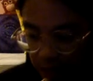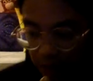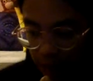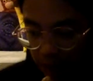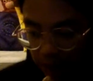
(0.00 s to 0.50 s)

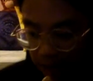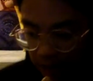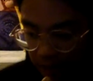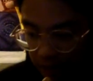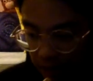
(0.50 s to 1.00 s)
about
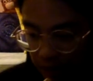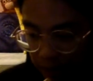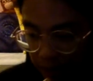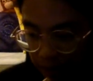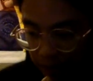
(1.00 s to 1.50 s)

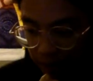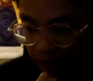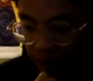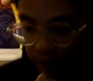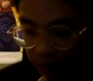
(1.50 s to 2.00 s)

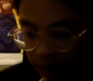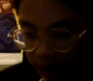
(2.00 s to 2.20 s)
an event